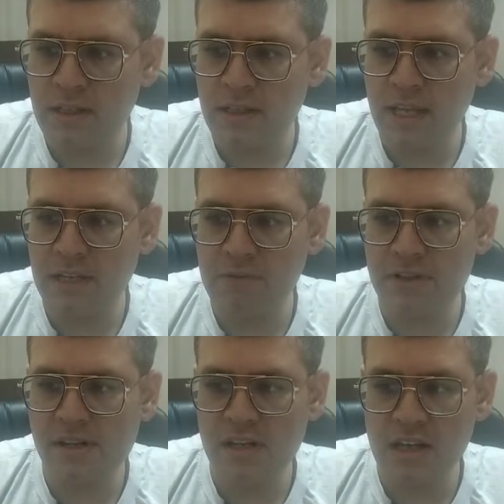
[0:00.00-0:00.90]
Like we
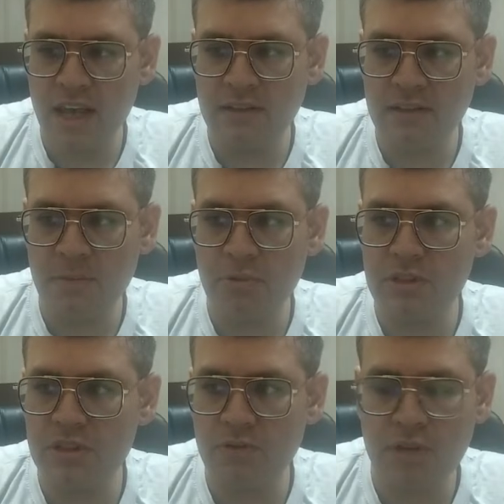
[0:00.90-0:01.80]
realize the
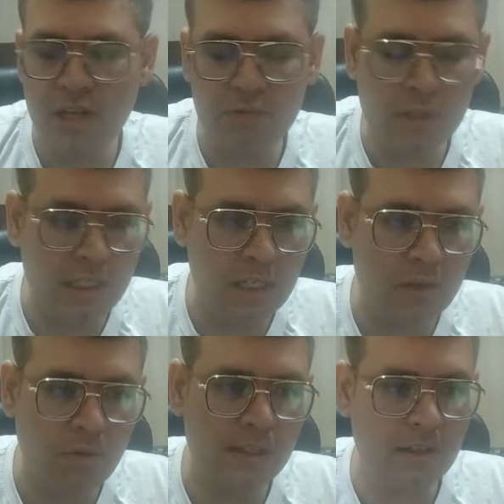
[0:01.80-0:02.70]
position we are winning
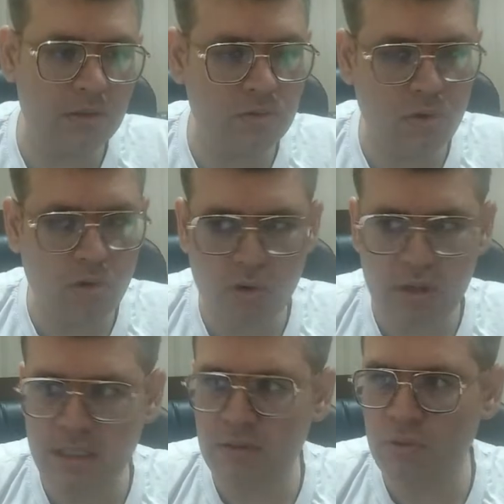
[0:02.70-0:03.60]
or it is draw, it
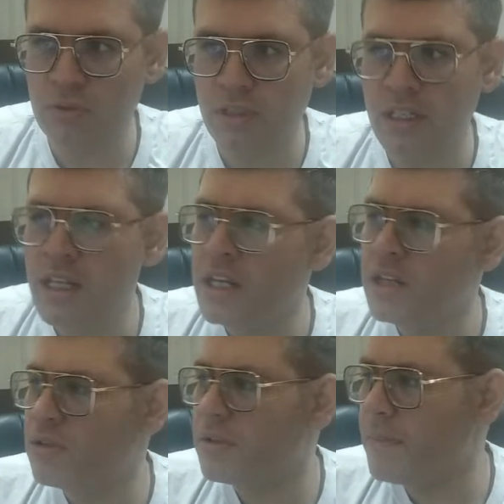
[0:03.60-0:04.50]
is losing. You
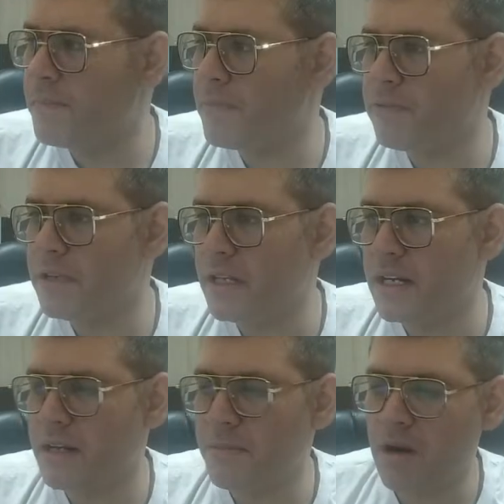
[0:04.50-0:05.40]
remember we learn
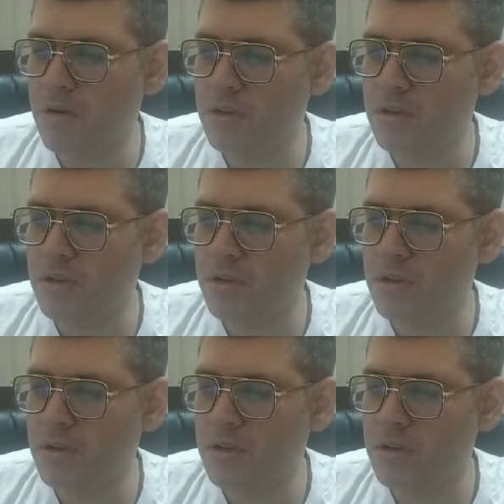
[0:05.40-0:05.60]
about